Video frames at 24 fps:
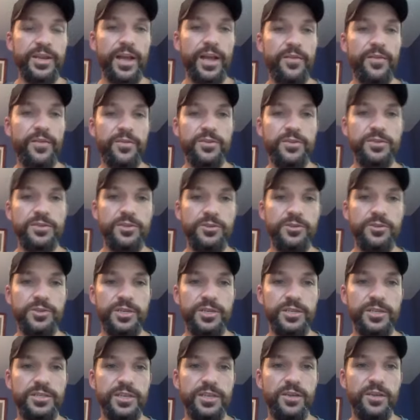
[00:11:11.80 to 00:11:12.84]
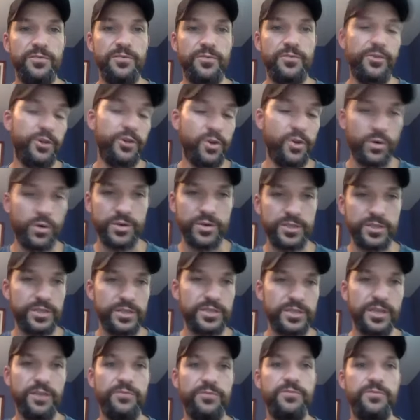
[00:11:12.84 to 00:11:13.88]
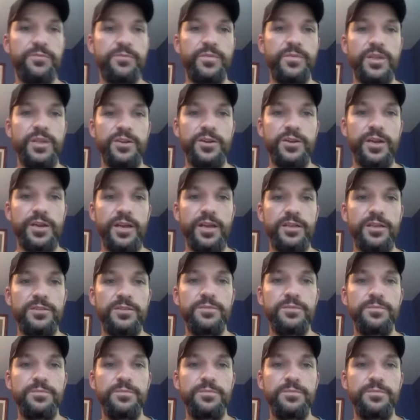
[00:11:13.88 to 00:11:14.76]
out the solution itself or the course itself in your case.